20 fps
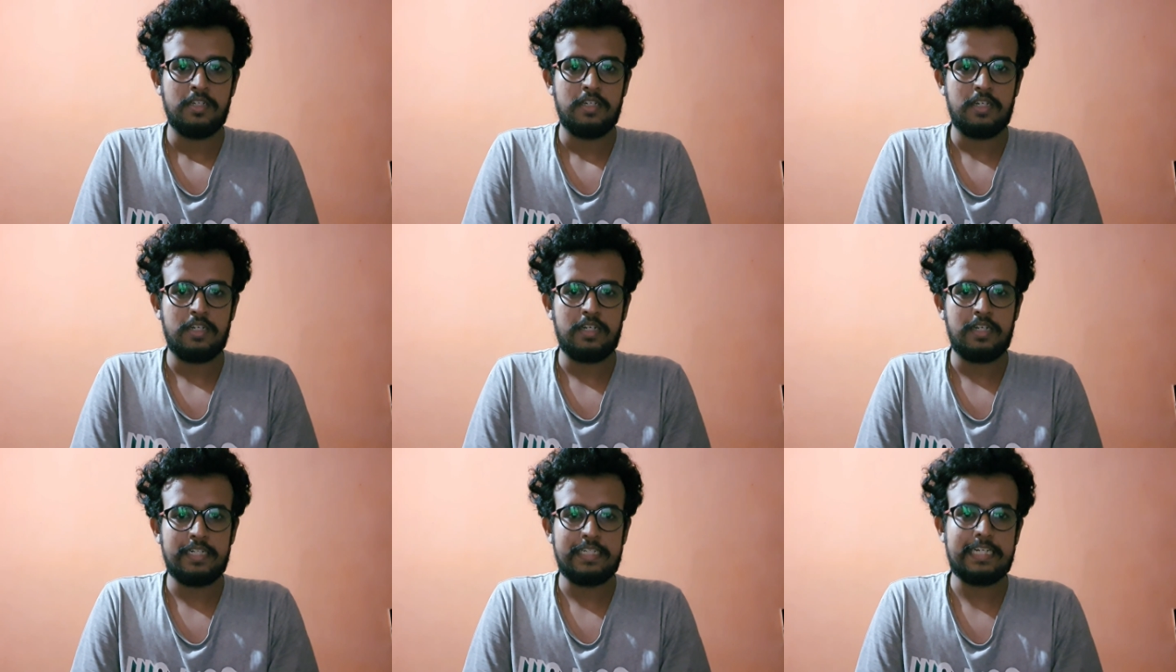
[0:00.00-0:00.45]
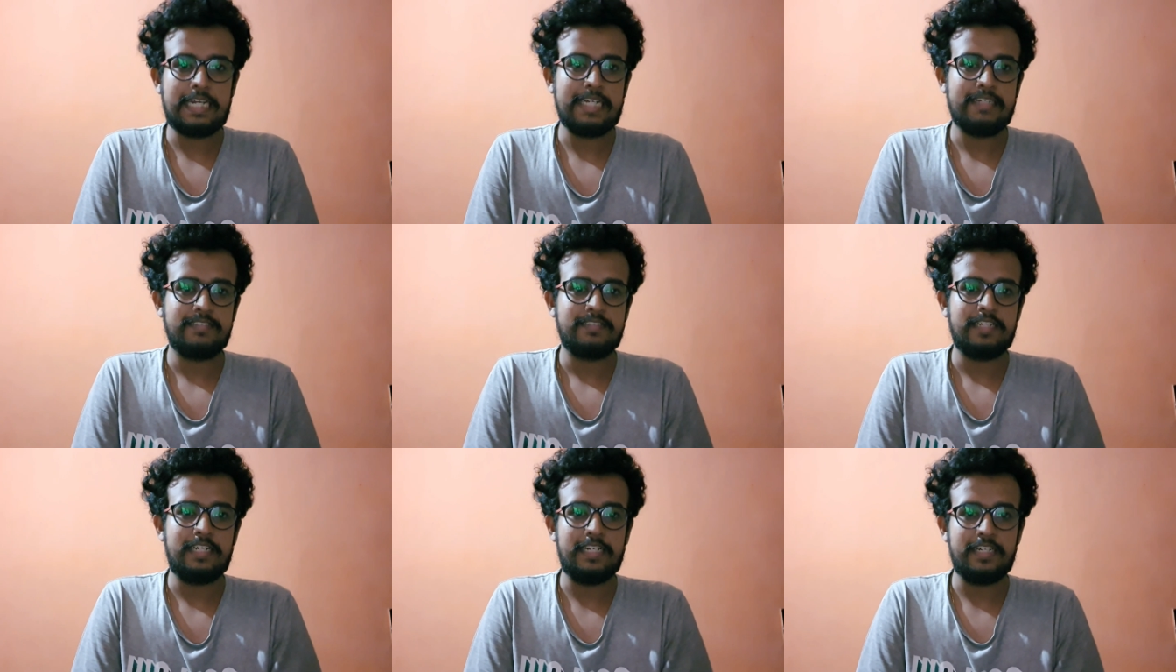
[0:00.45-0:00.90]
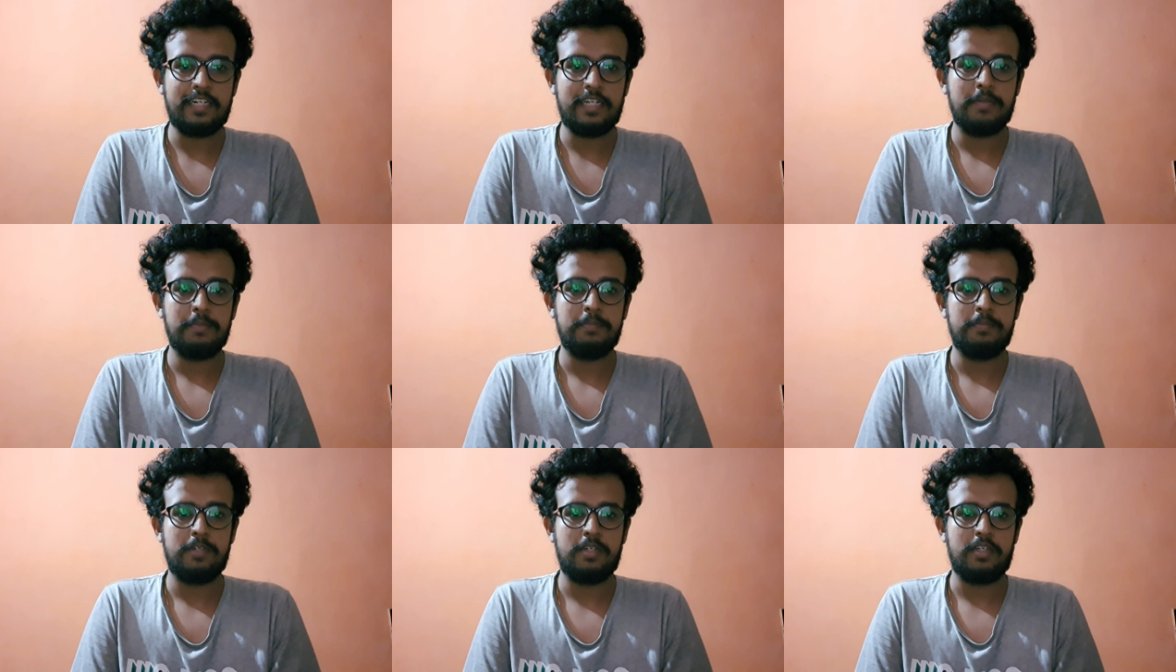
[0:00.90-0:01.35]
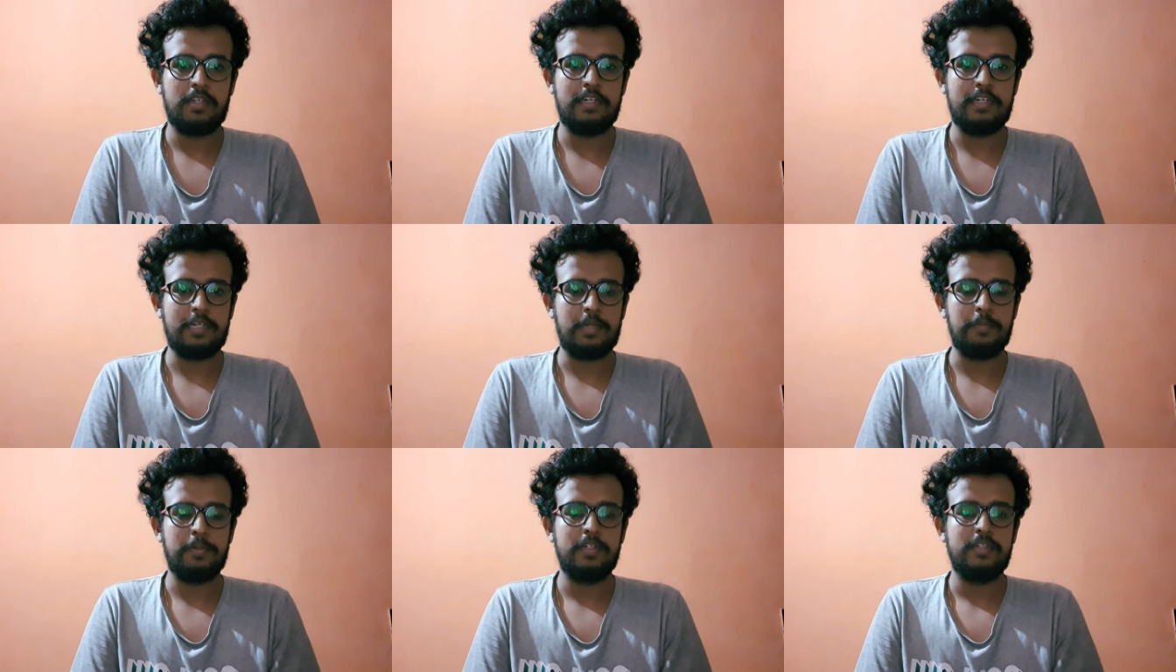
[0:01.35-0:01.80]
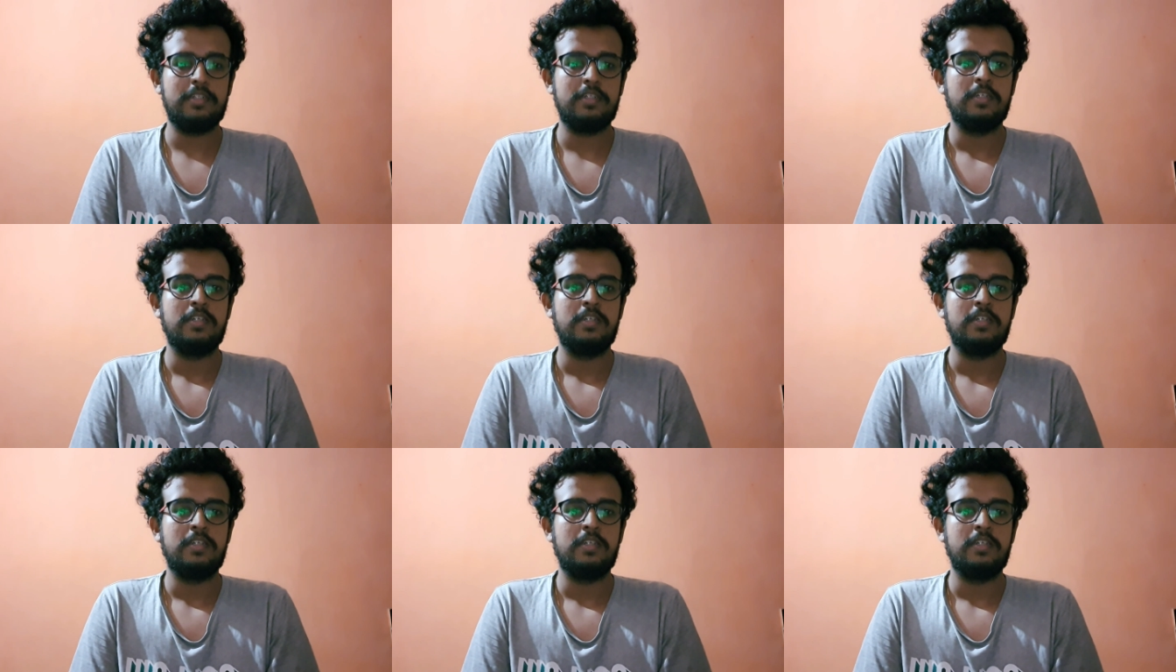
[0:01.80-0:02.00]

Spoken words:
it gets heated up a little bit.